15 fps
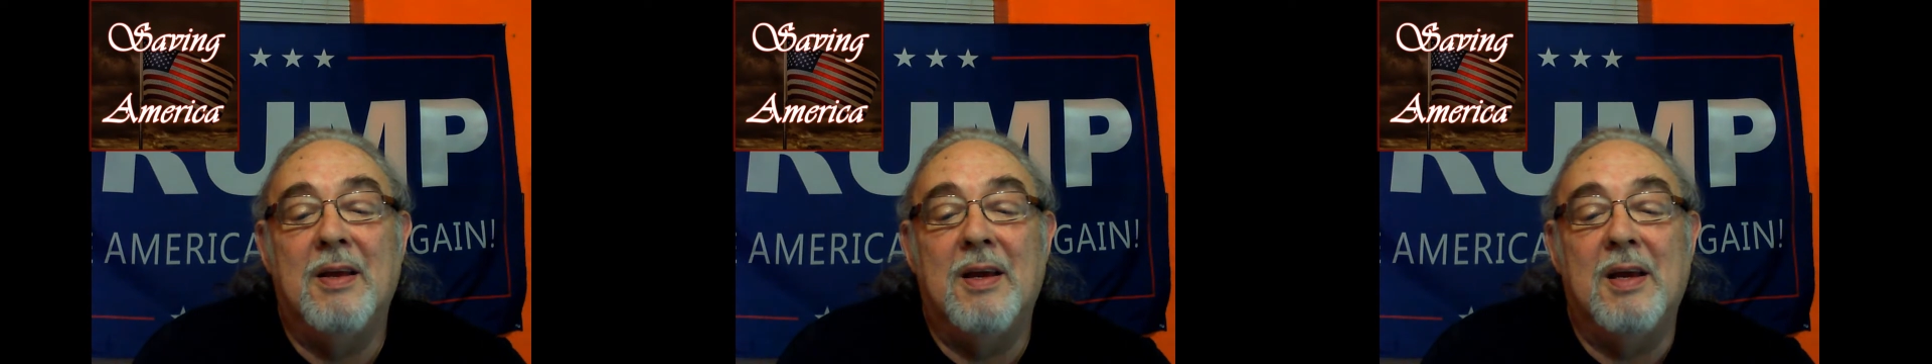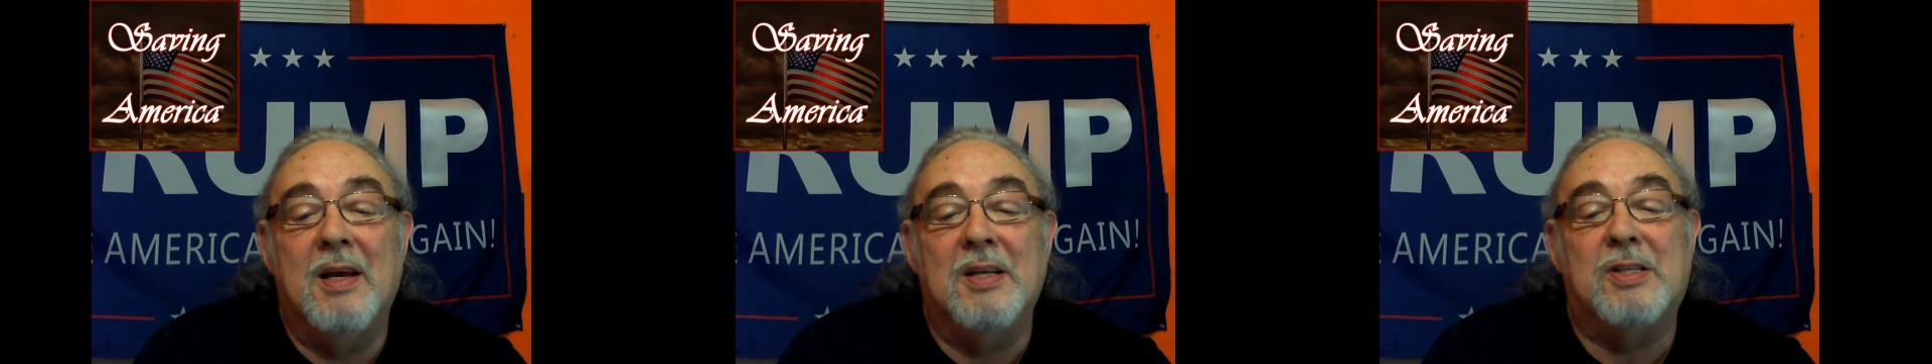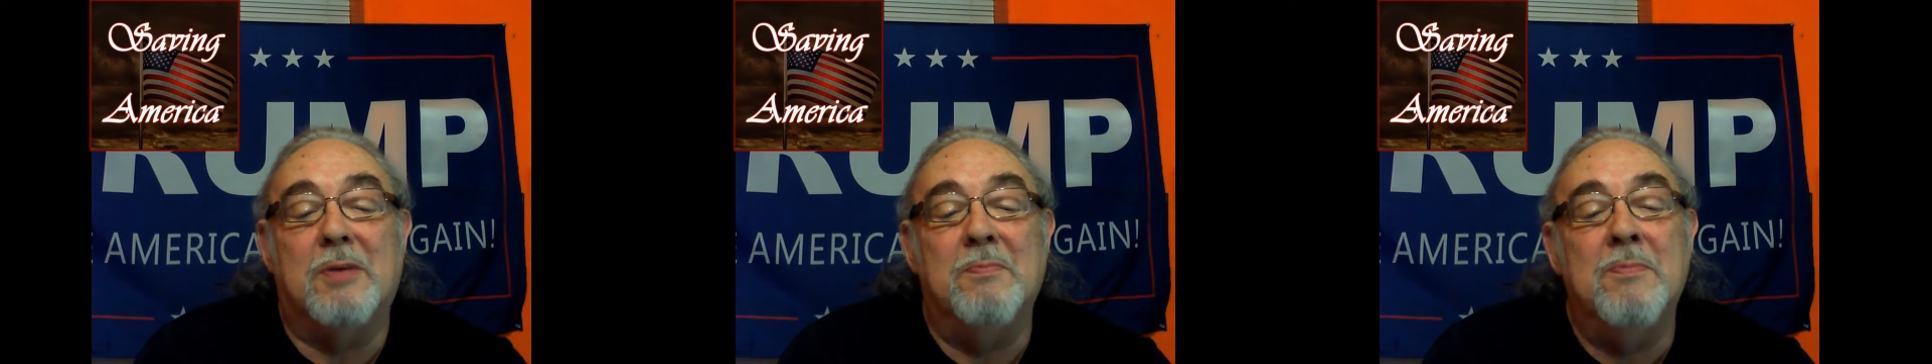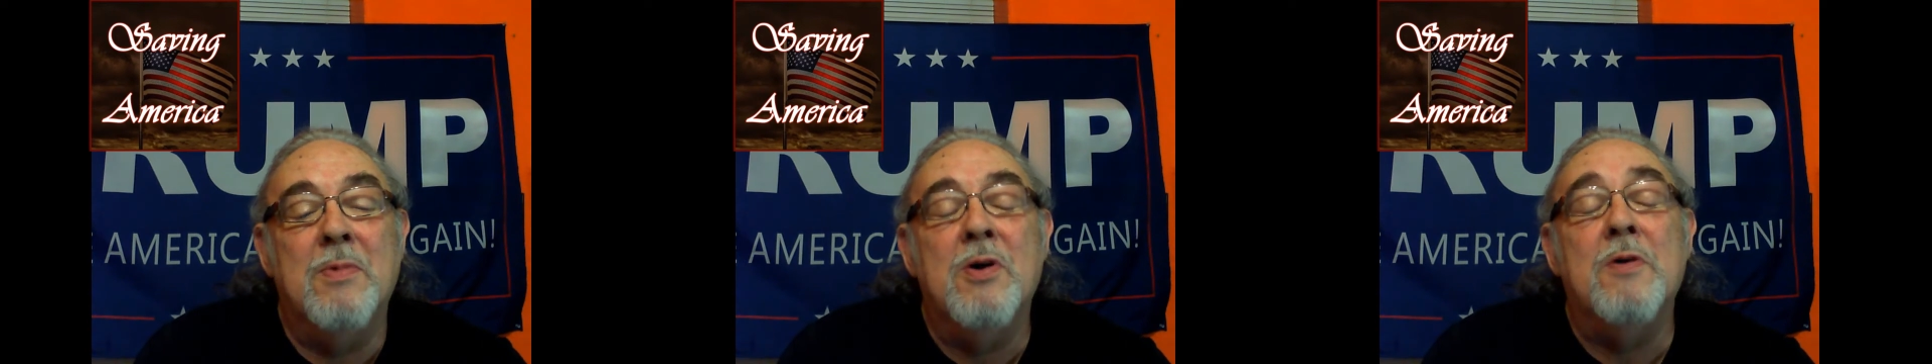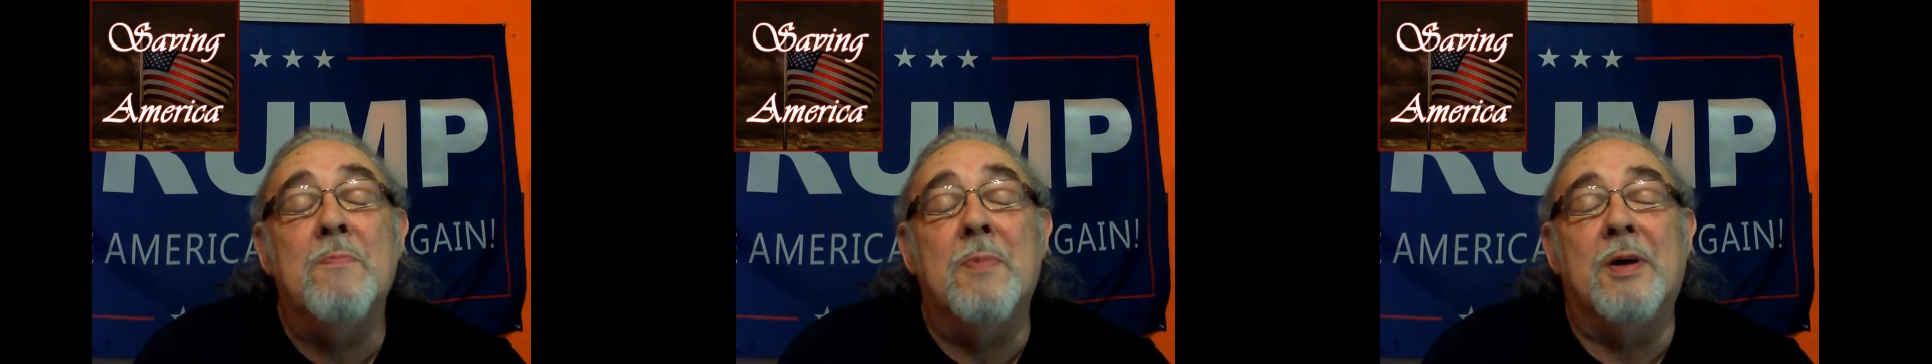is a
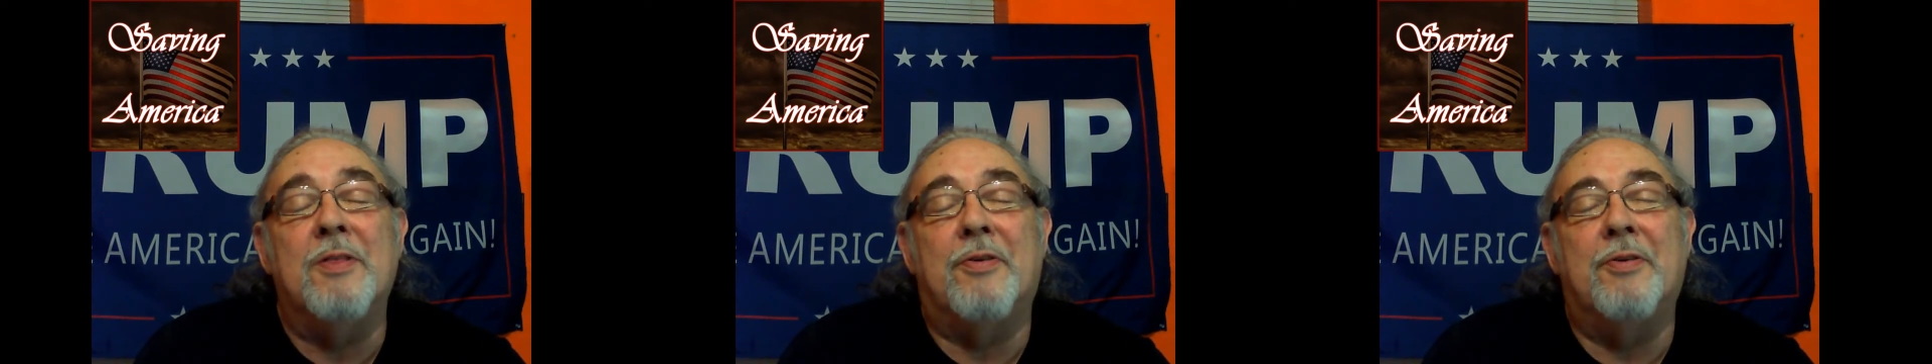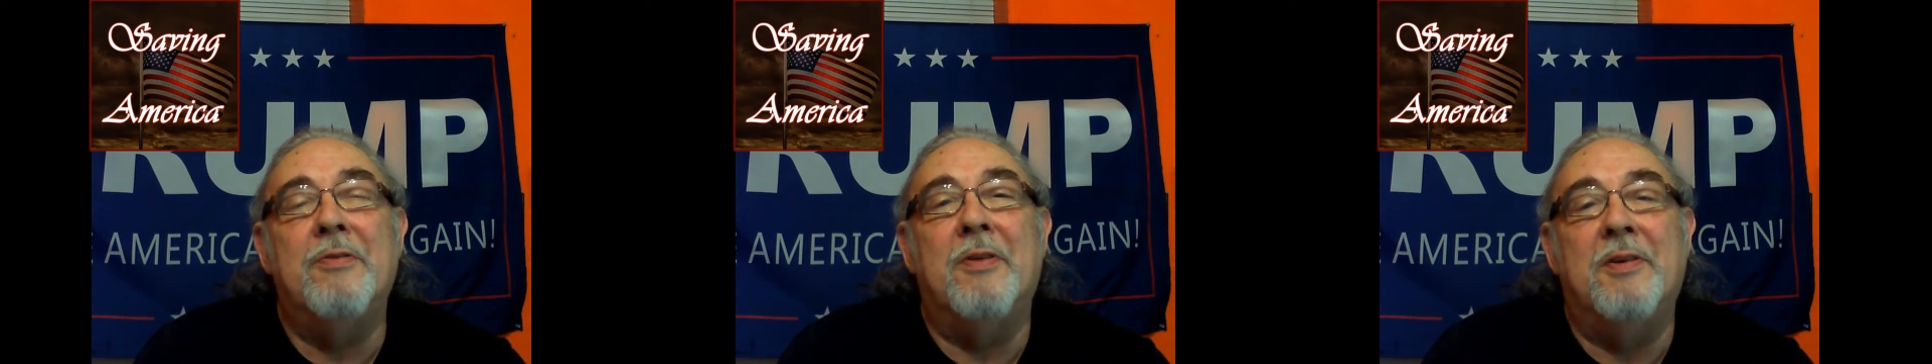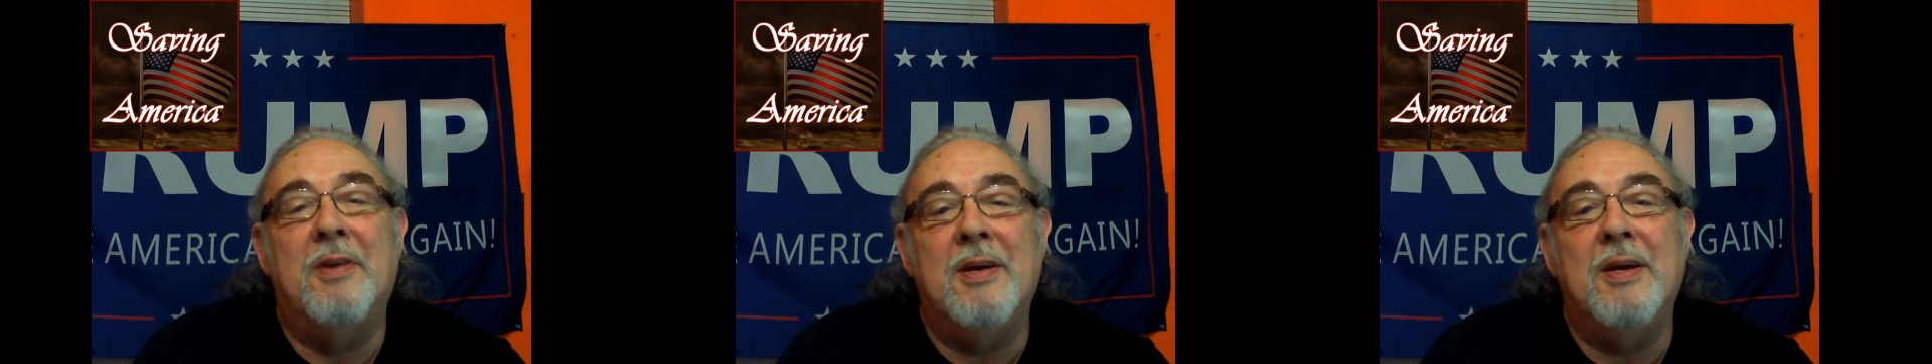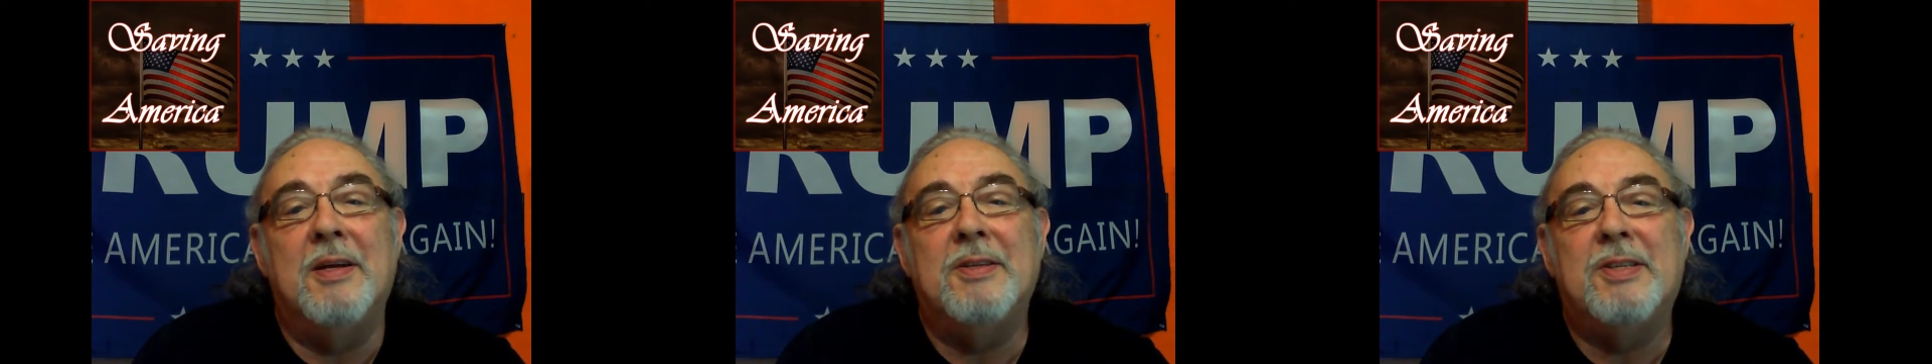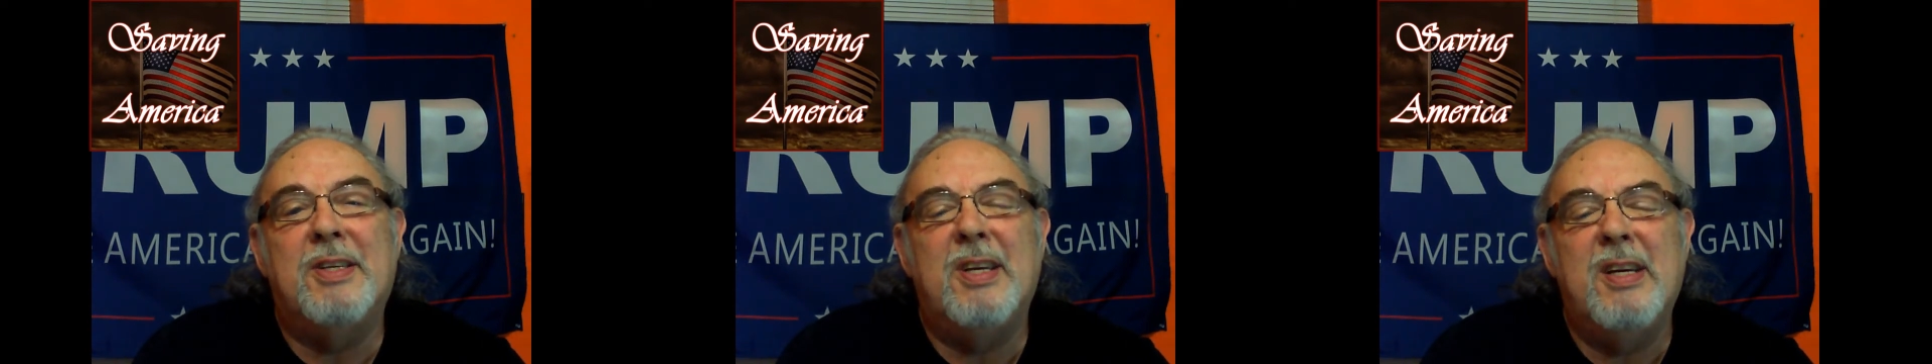movement through the
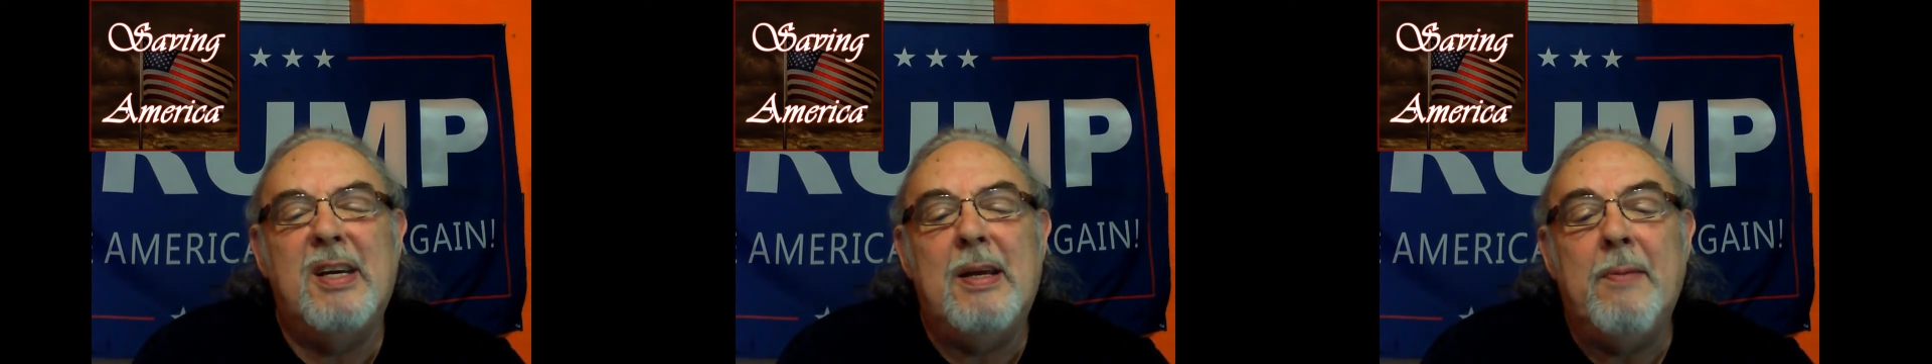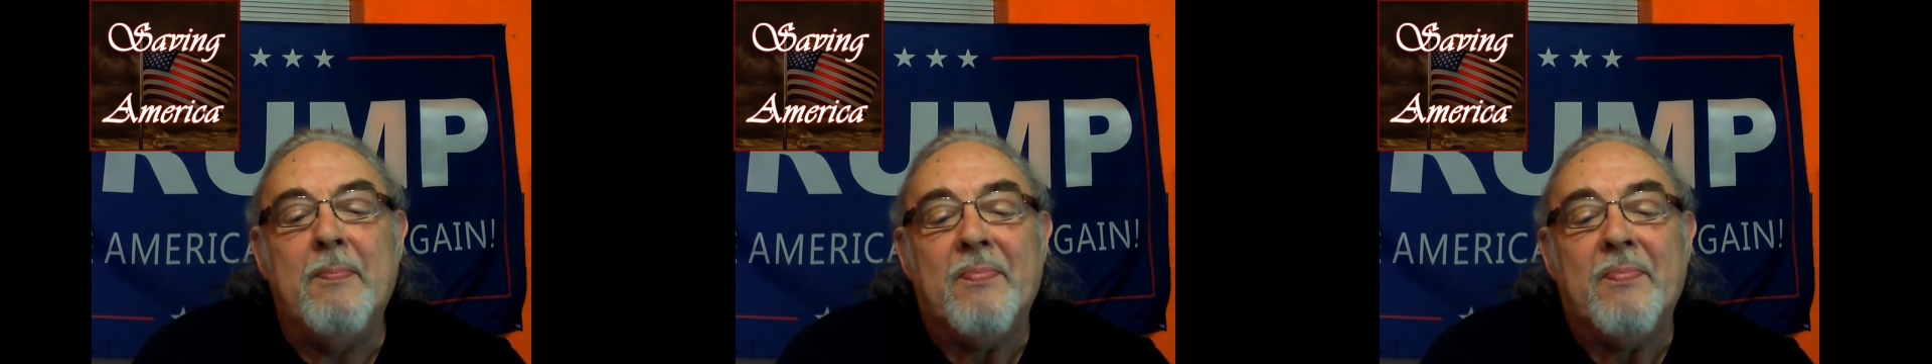DNC